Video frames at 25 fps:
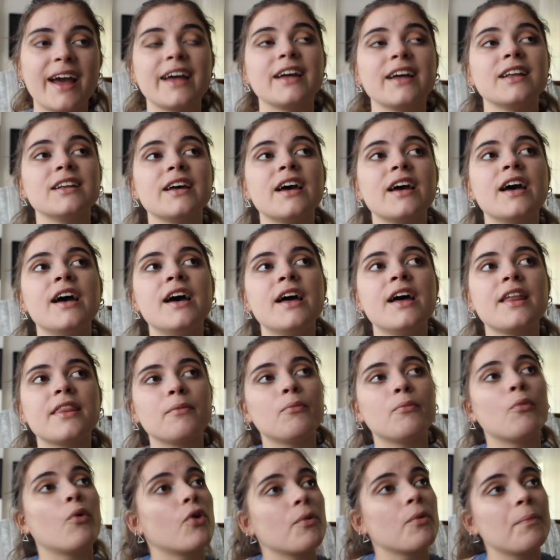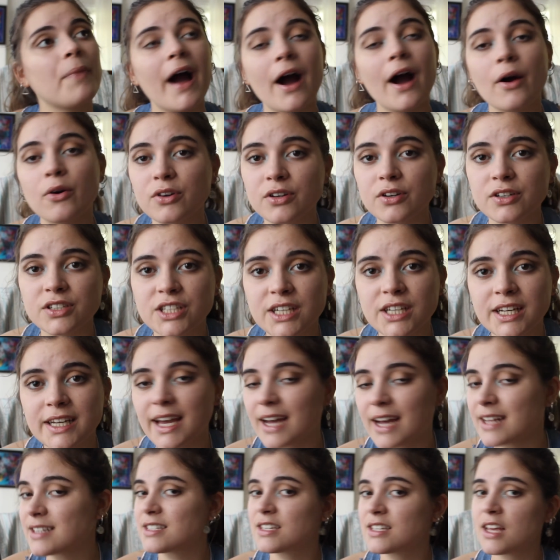and the more power she
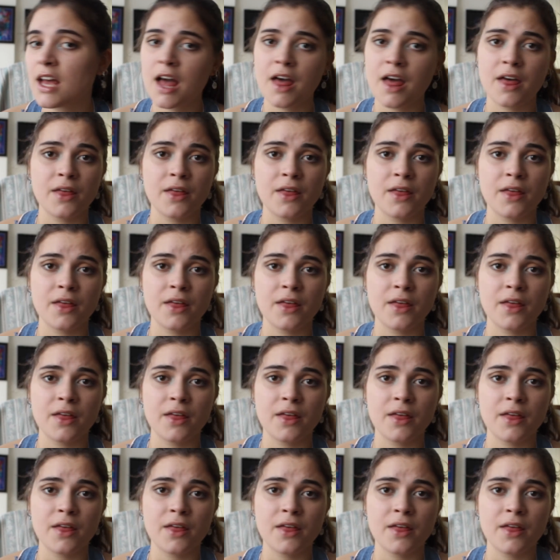gets,